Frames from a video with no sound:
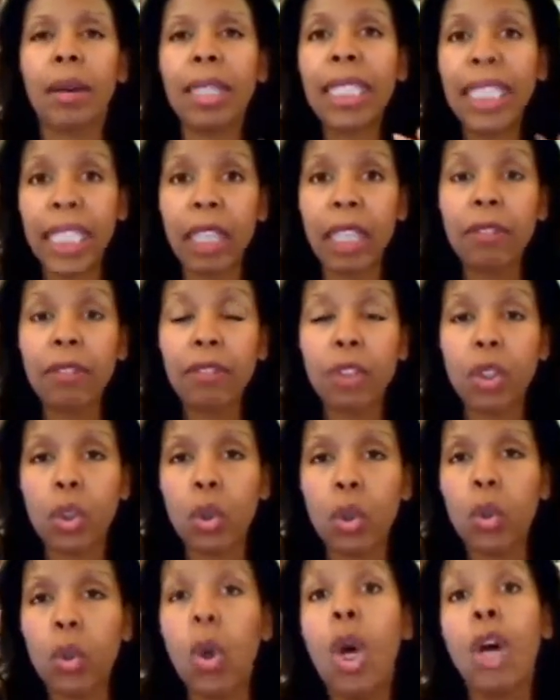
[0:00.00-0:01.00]
give
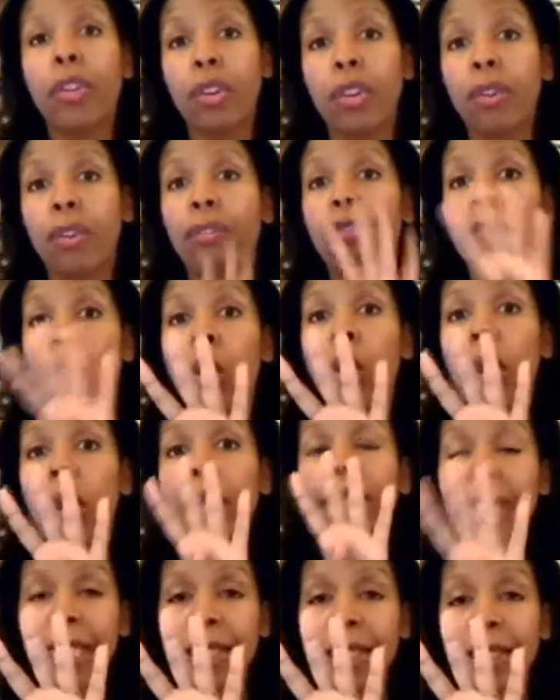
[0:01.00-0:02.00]
you the 4
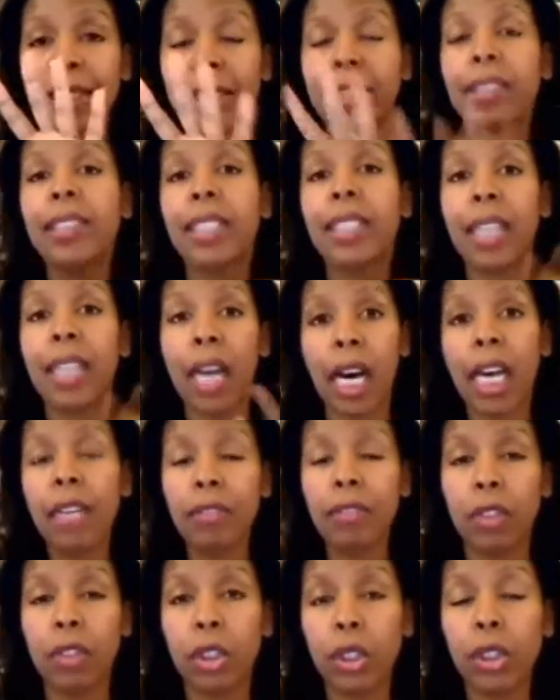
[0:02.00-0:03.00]
lessons that
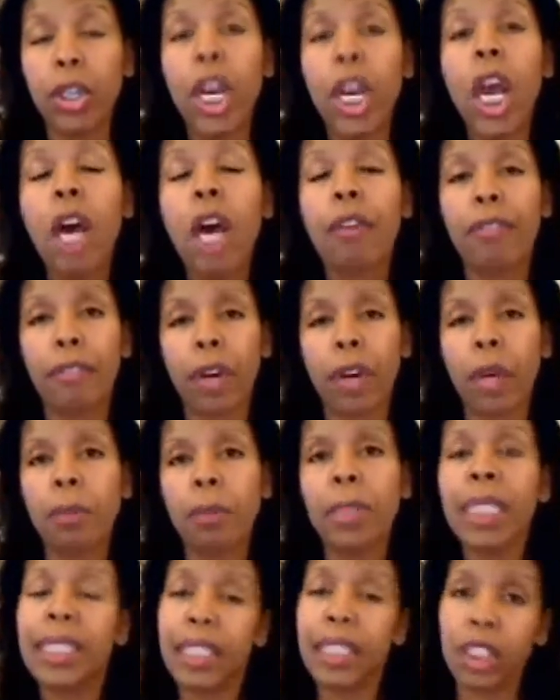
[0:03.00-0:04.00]
I've learned from
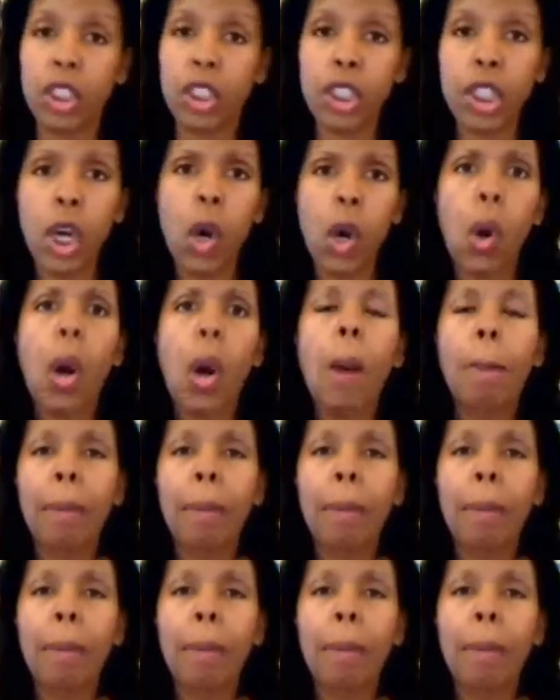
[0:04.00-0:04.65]
this show,